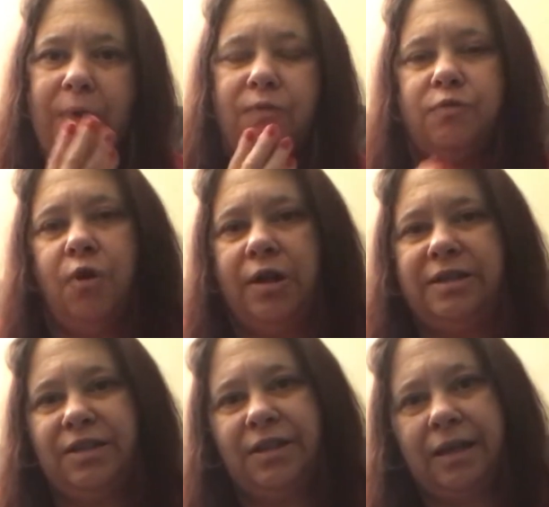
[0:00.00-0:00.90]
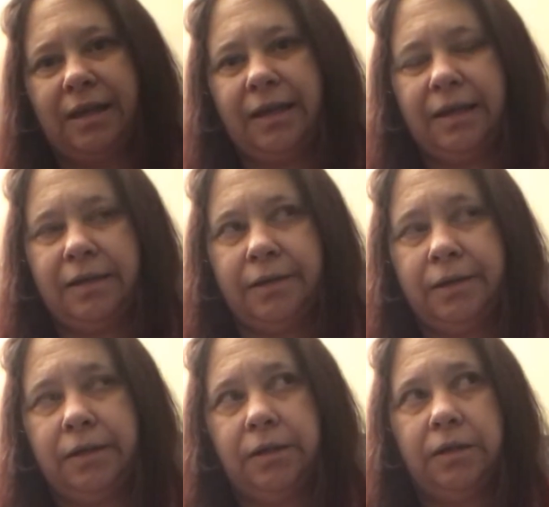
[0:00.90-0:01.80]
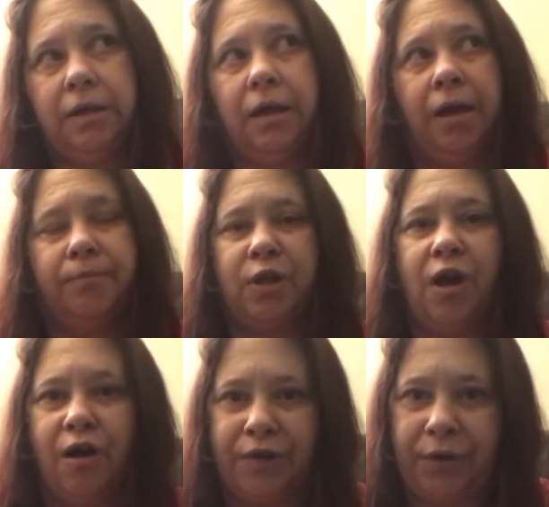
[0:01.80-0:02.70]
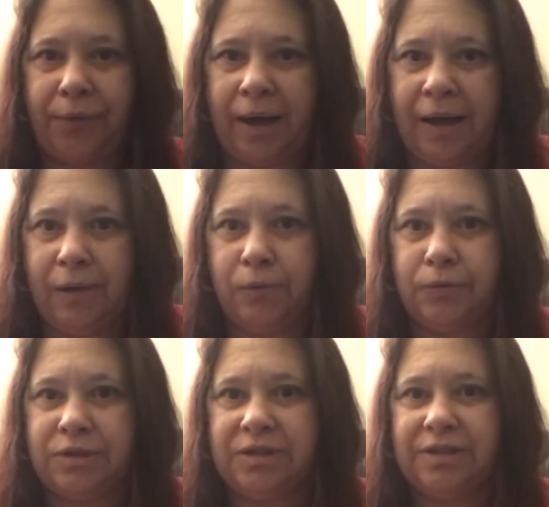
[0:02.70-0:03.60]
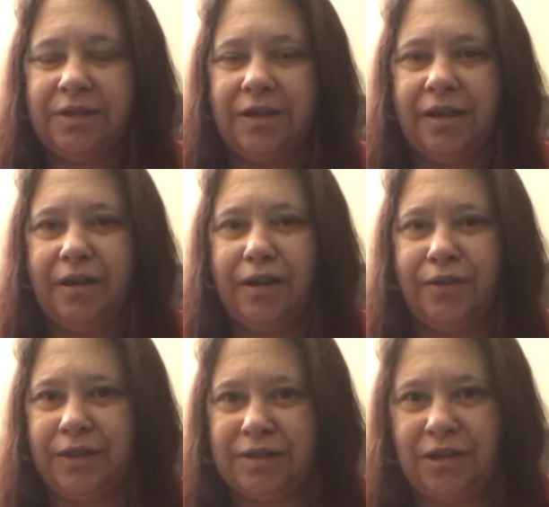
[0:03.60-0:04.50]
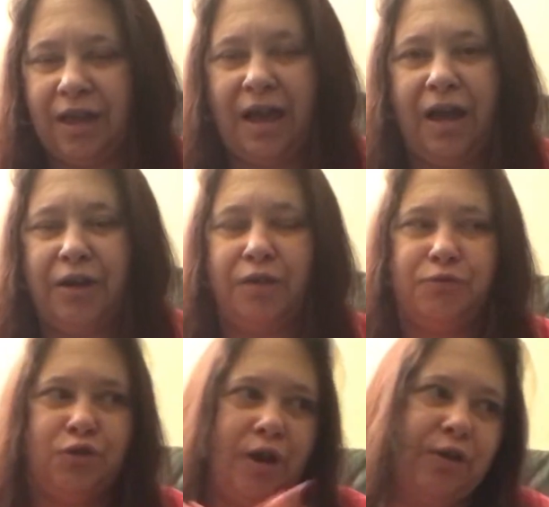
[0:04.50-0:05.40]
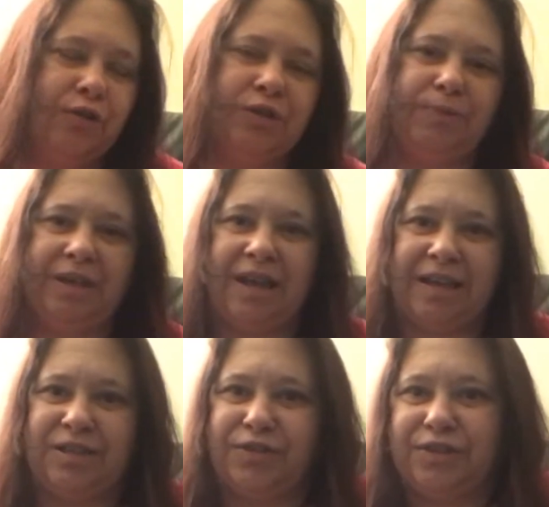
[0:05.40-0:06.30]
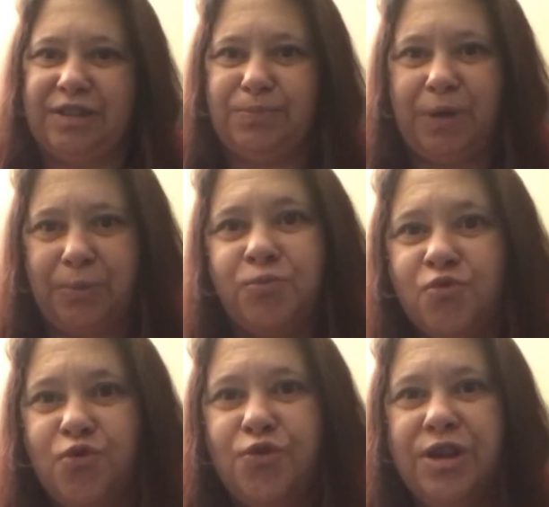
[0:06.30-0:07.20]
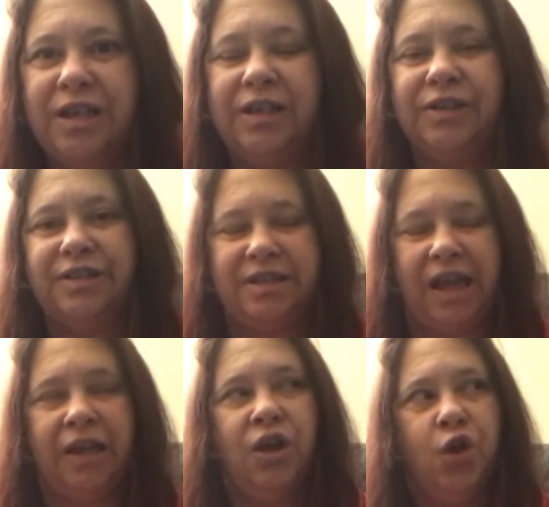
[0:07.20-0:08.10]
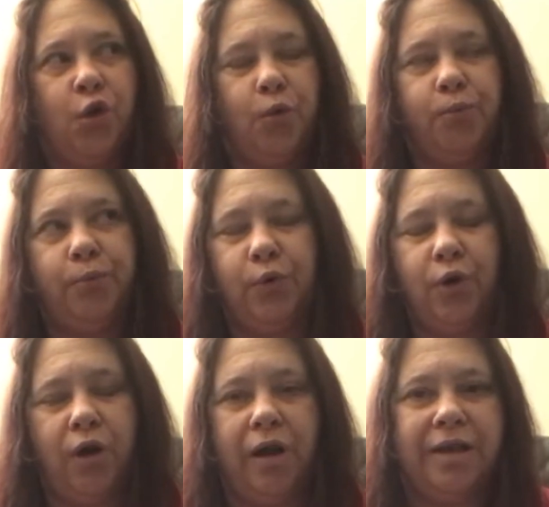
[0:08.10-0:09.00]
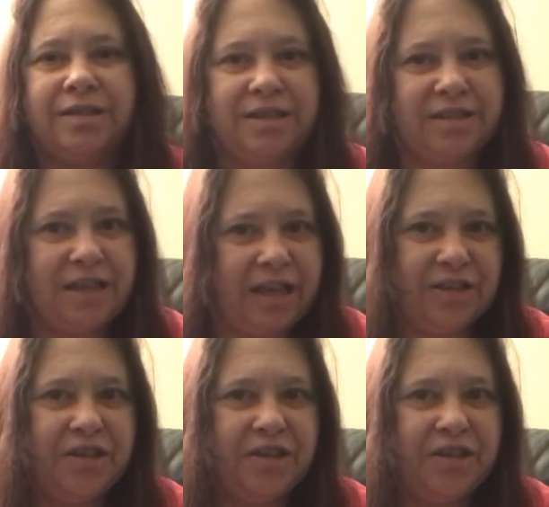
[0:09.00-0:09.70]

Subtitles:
Friday thinking, can't go out and things like that, and I'm trying not to be negative because it's been a really good day, but as I said,